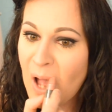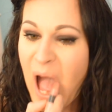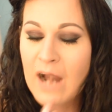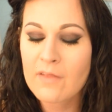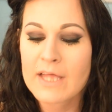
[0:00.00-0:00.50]

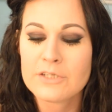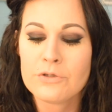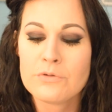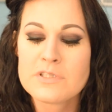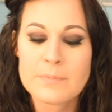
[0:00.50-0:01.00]
And I like
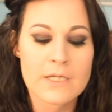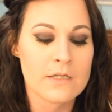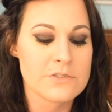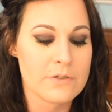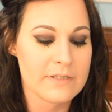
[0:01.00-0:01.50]
nudes
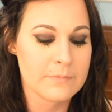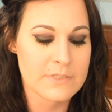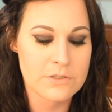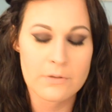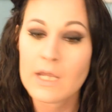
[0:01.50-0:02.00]
because you don't have to be
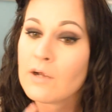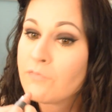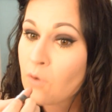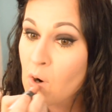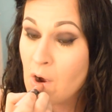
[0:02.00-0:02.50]
so
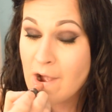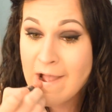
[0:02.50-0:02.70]
careful